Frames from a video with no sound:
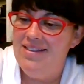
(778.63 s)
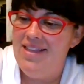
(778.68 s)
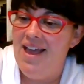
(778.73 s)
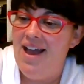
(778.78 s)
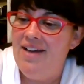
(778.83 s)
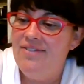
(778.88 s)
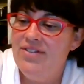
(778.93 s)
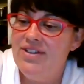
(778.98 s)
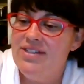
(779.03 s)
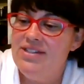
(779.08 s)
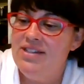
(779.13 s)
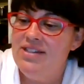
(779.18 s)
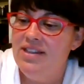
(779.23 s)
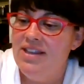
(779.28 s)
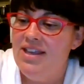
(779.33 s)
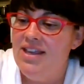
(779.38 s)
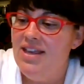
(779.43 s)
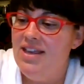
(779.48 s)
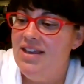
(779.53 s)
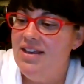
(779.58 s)
they
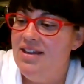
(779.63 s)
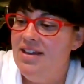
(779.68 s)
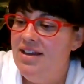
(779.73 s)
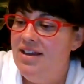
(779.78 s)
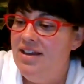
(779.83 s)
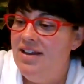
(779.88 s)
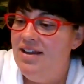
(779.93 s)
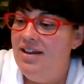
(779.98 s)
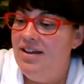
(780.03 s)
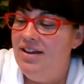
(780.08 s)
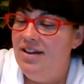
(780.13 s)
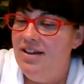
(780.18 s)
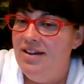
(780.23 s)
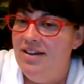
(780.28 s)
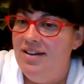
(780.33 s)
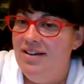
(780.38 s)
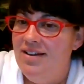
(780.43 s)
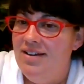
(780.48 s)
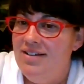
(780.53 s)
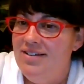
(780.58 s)
obviously
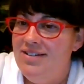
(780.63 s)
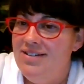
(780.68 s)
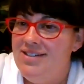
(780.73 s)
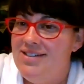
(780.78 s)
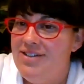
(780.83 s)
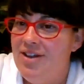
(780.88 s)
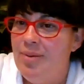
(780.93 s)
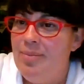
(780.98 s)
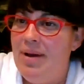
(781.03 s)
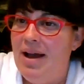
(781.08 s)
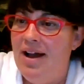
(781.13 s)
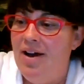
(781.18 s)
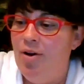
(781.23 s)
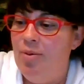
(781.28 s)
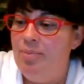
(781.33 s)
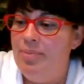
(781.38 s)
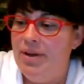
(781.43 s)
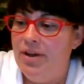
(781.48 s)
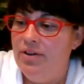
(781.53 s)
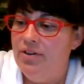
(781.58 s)

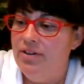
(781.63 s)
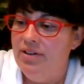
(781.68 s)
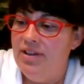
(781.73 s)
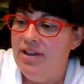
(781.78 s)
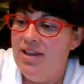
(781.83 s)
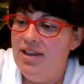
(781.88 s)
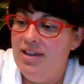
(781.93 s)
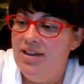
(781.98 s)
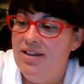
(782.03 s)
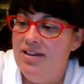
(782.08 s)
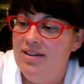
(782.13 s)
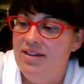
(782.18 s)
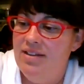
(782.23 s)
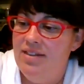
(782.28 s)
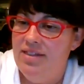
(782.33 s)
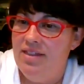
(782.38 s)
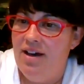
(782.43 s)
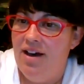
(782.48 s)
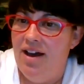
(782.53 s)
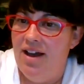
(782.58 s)
somehow barely
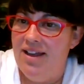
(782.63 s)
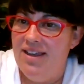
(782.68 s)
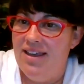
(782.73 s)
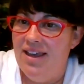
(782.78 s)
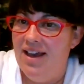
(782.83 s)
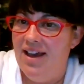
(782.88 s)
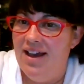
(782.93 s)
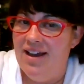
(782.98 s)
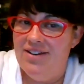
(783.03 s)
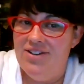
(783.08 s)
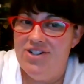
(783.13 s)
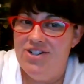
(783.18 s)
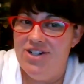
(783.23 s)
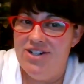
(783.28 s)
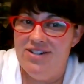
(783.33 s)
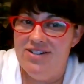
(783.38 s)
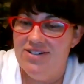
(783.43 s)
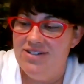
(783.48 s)
thought, yeah, she